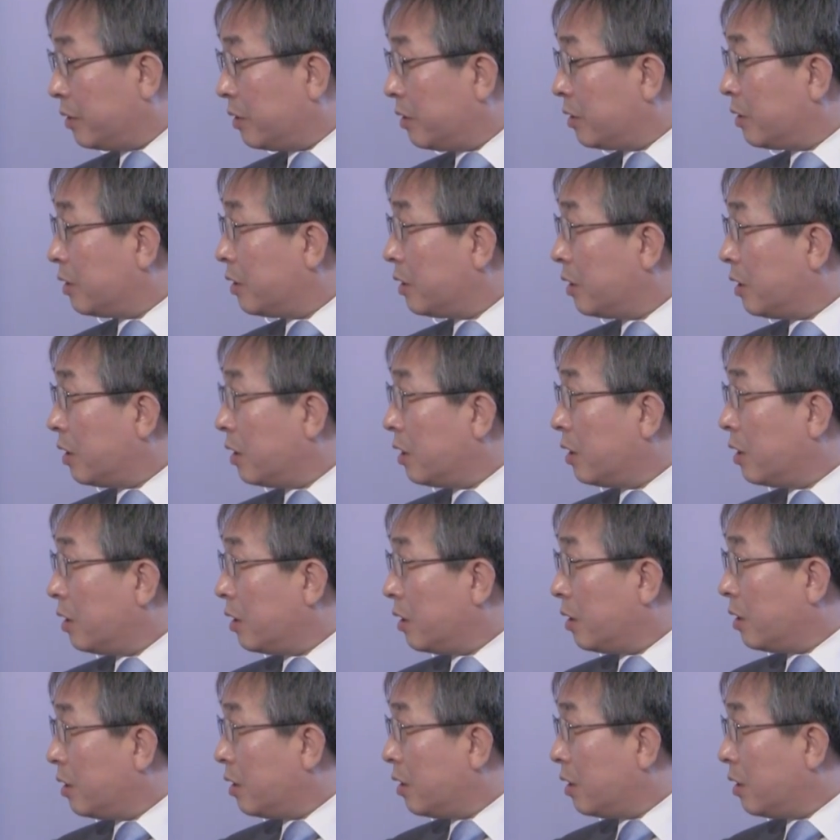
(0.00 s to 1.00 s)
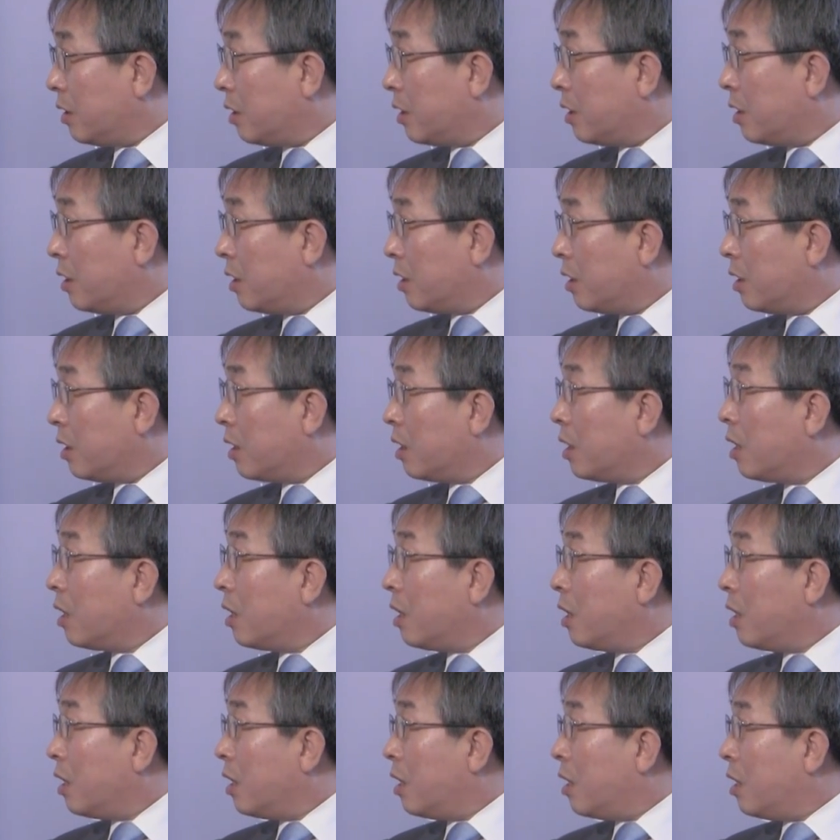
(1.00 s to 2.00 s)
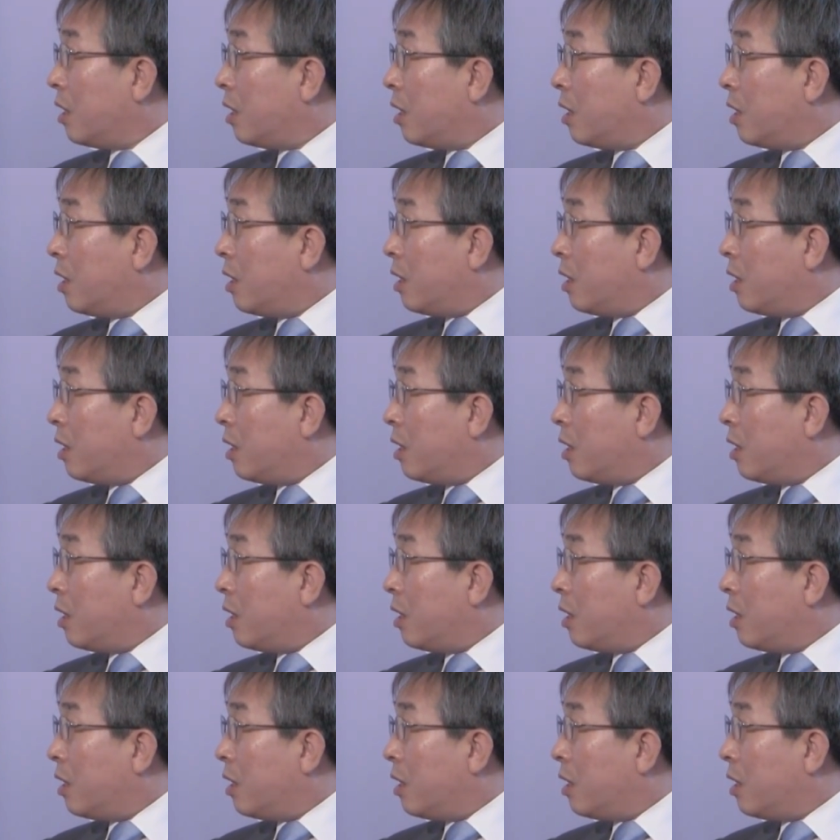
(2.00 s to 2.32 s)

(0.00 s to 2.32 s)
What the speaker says: [no speech]